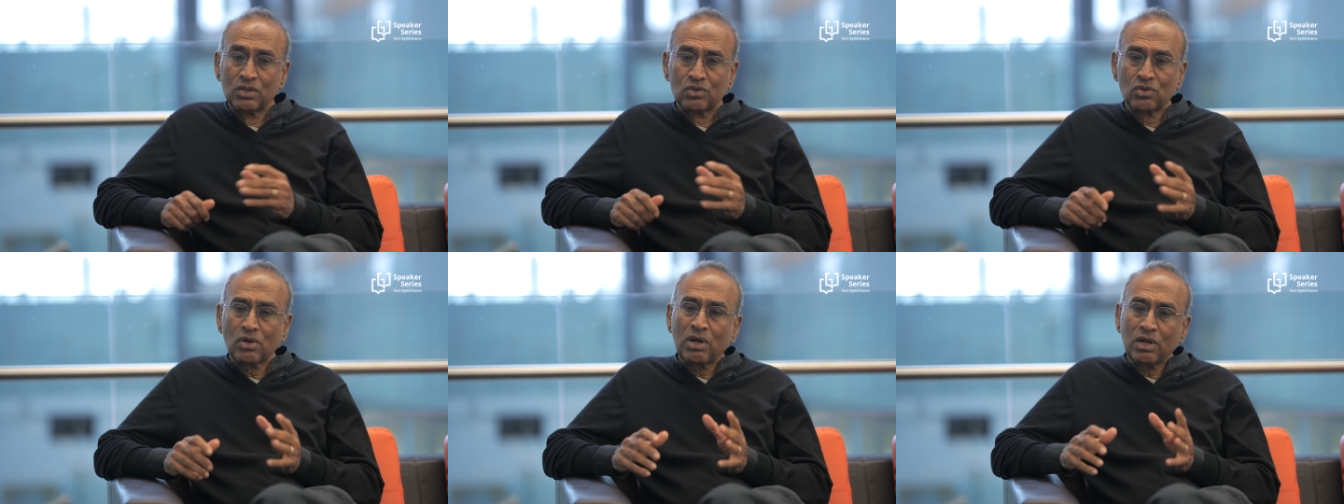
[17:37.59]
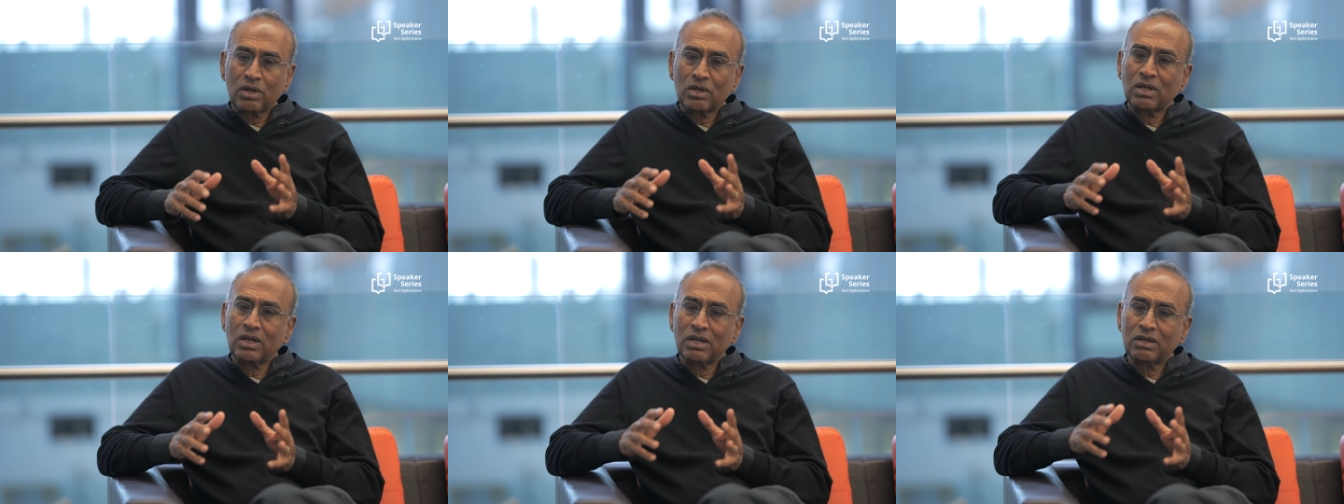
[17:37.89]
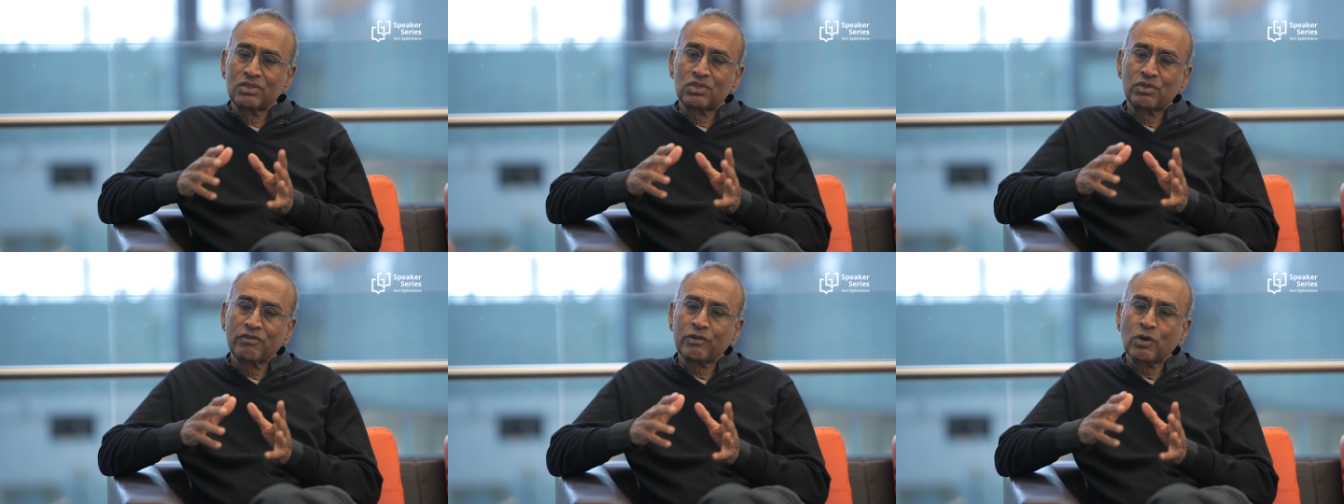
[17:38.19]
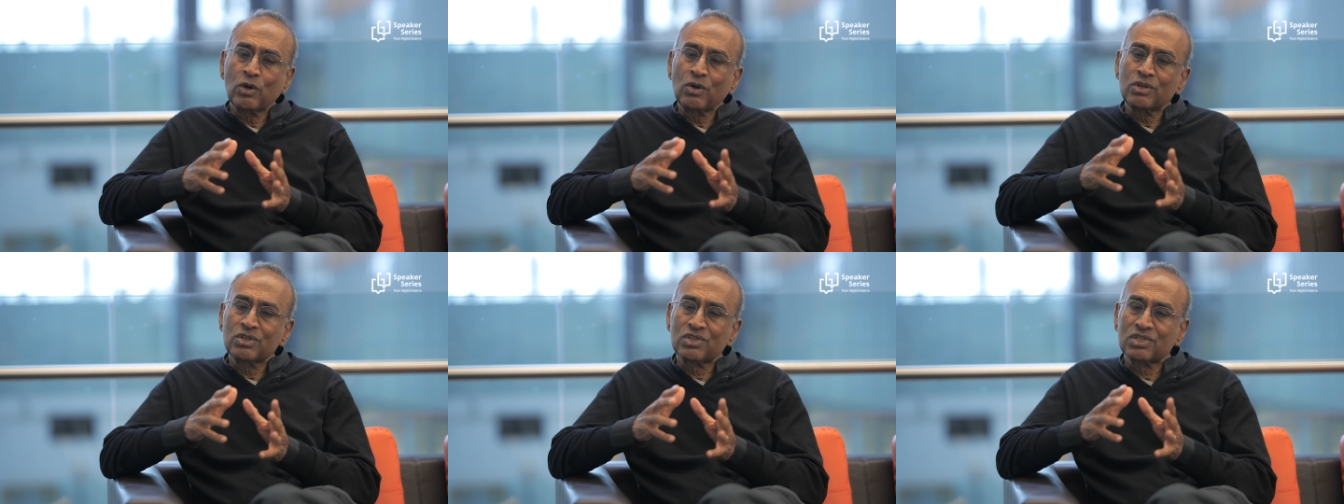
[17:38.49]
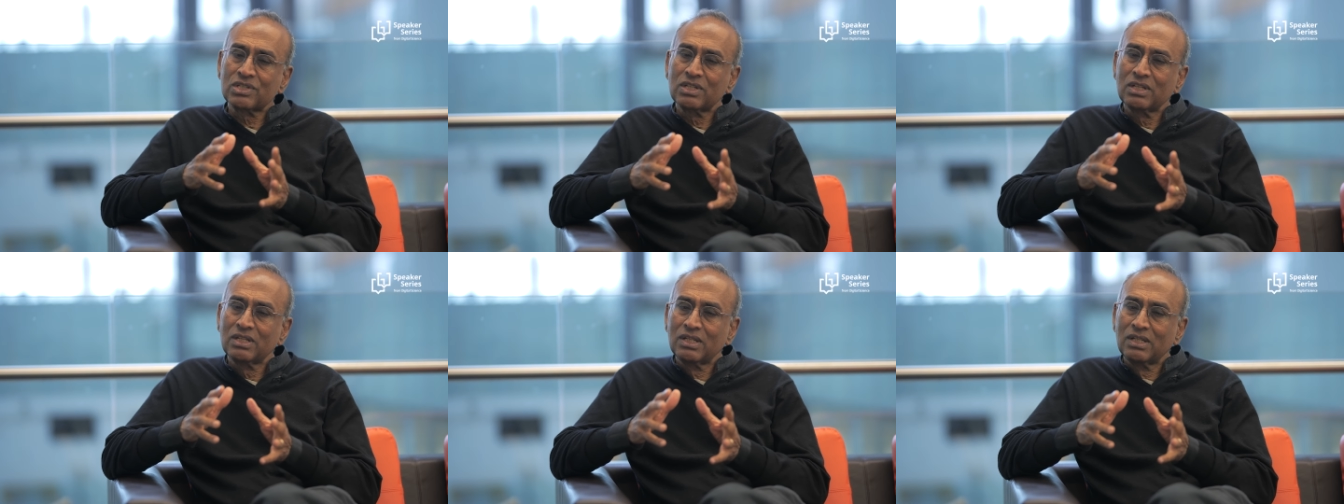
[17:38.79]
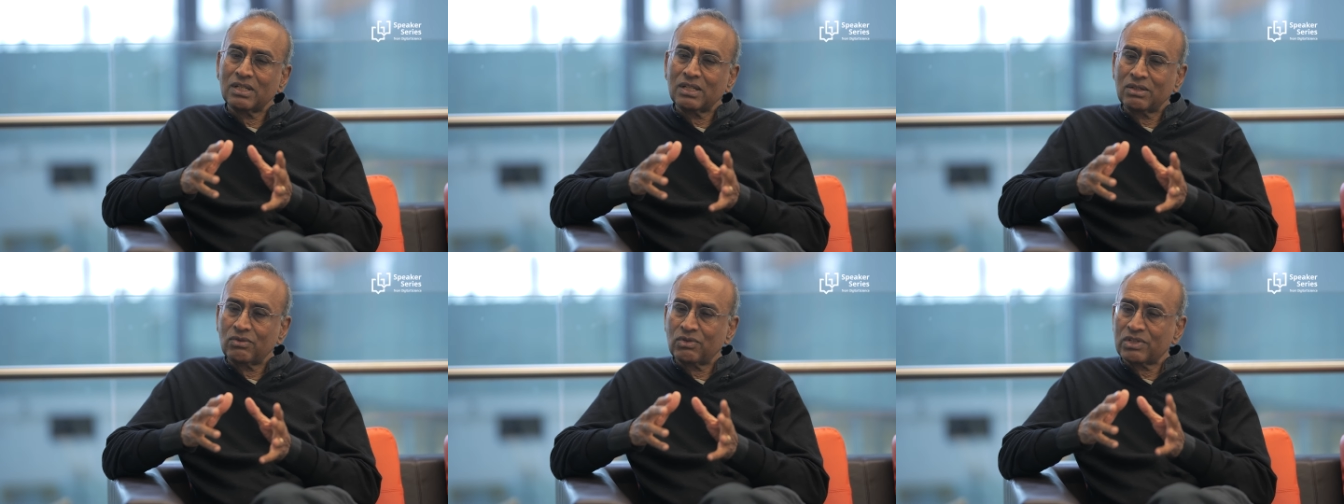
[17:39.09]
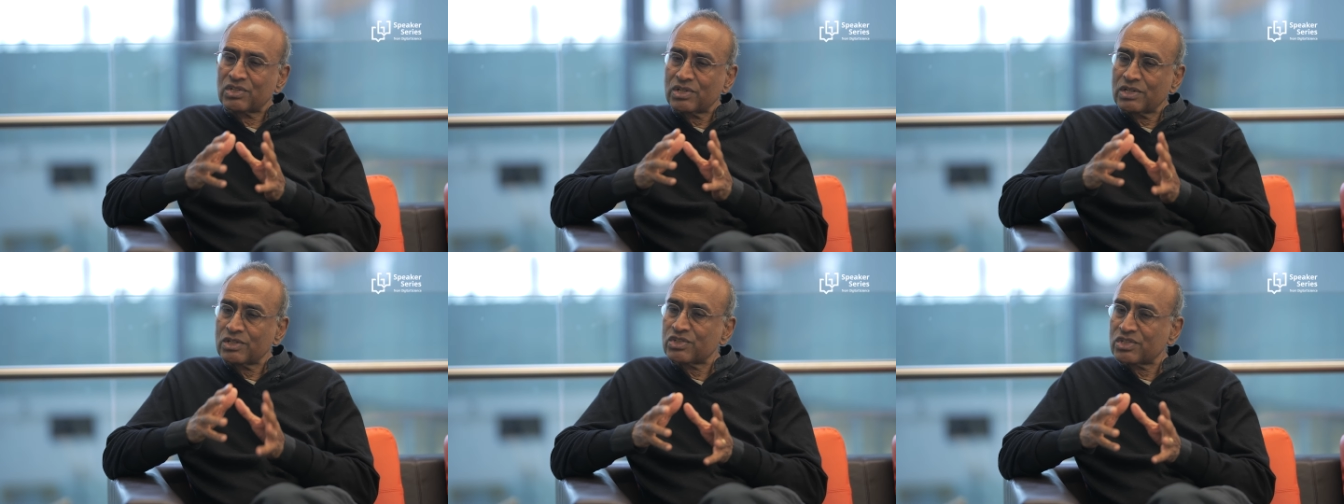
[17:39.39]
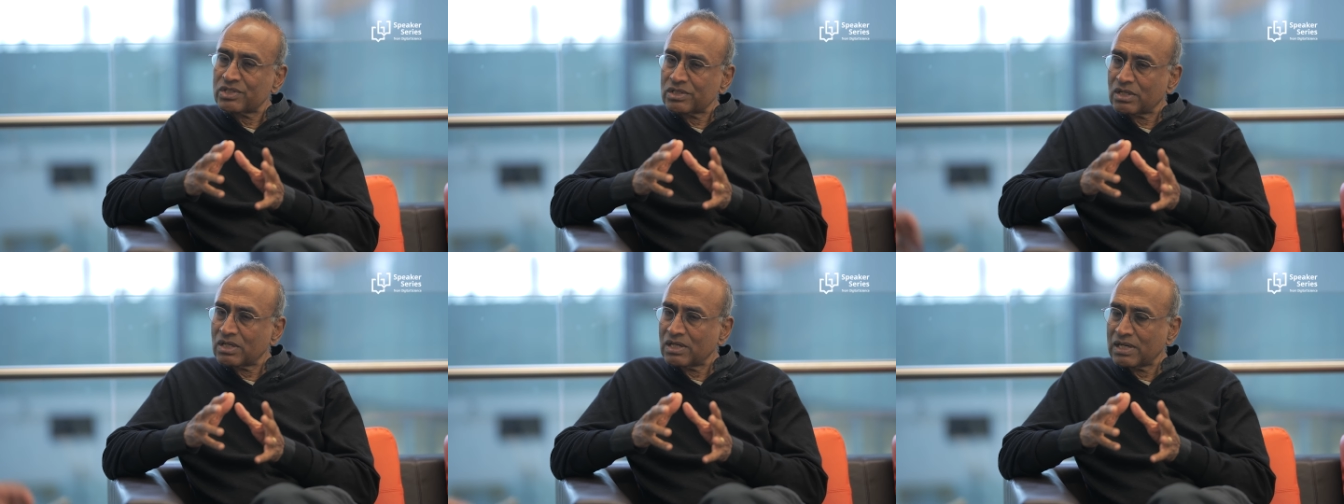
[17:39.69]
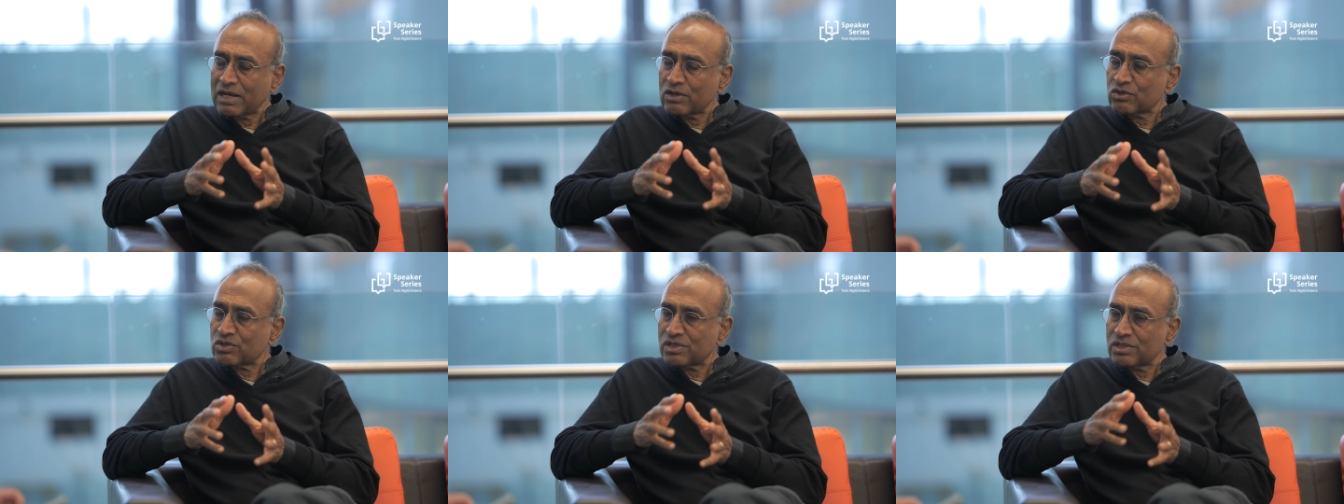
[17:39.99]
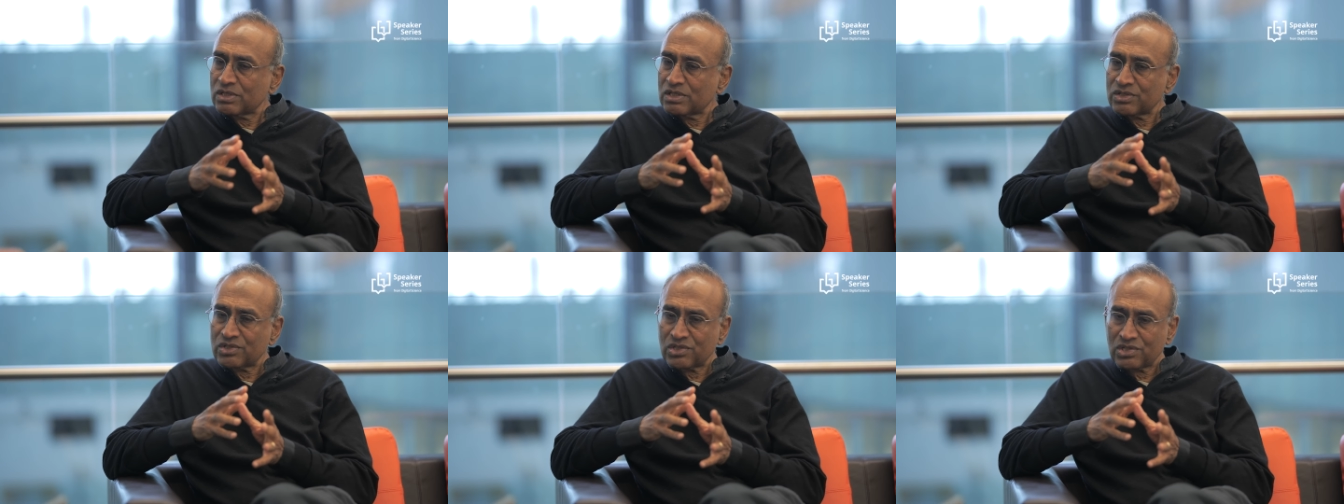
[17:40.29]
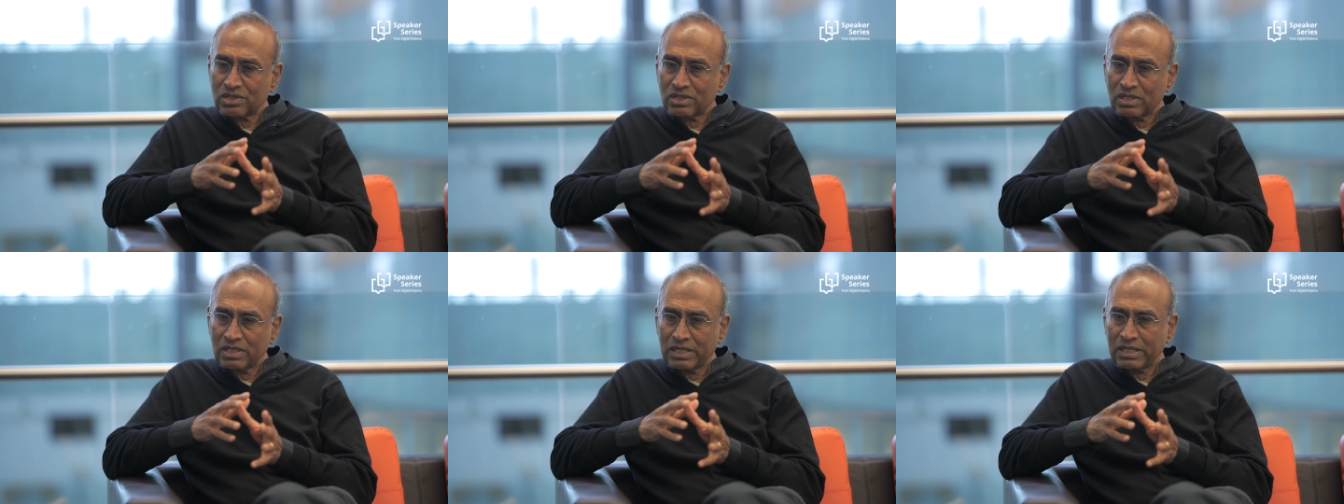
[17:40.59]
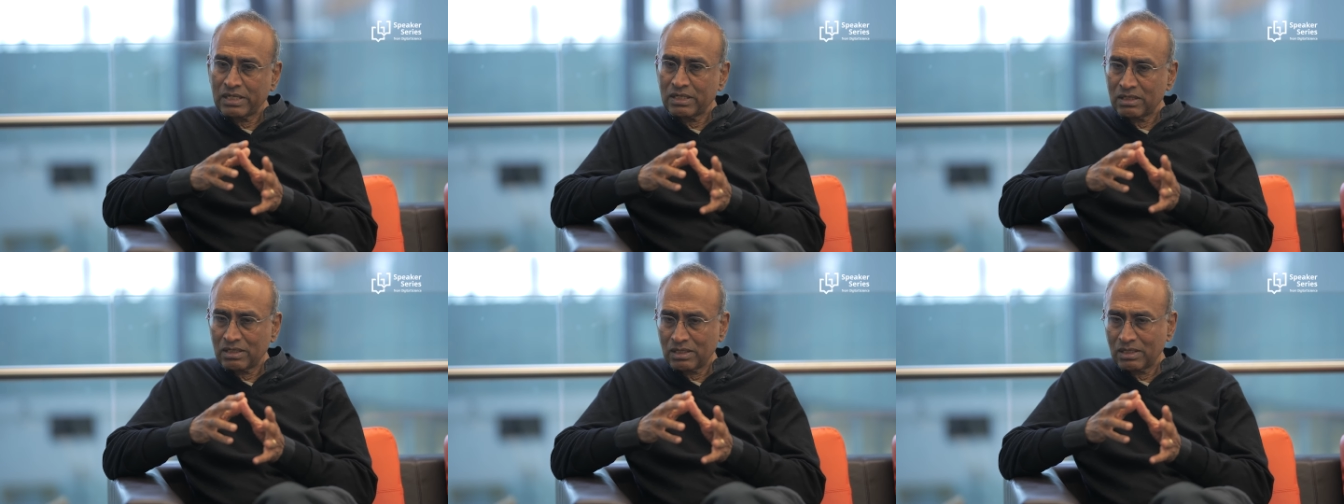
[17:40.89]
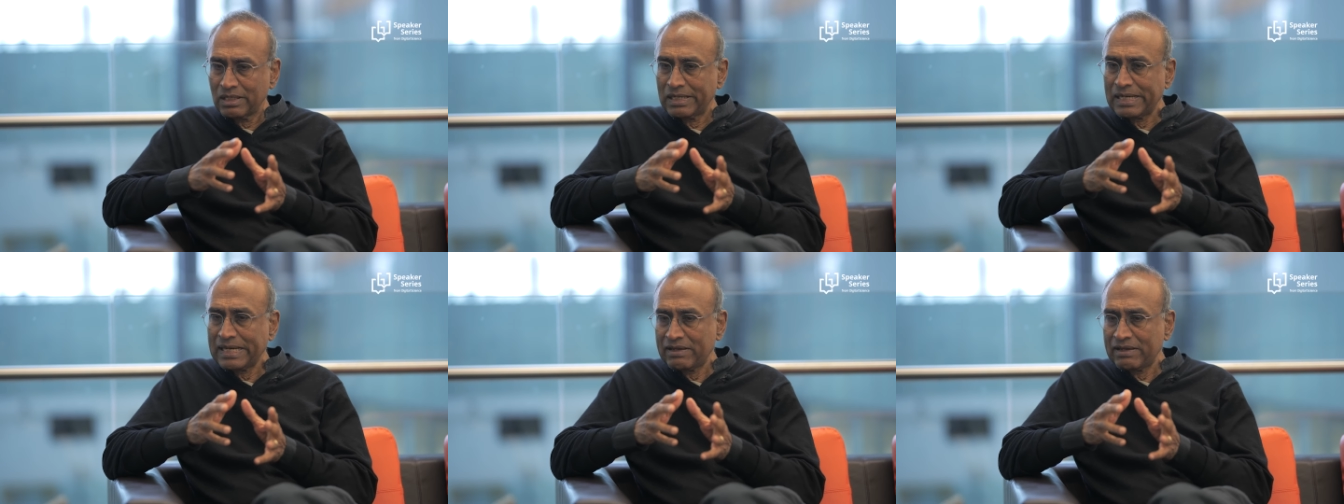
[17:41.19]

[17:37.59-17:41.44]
So, uh, so, of course, research councils and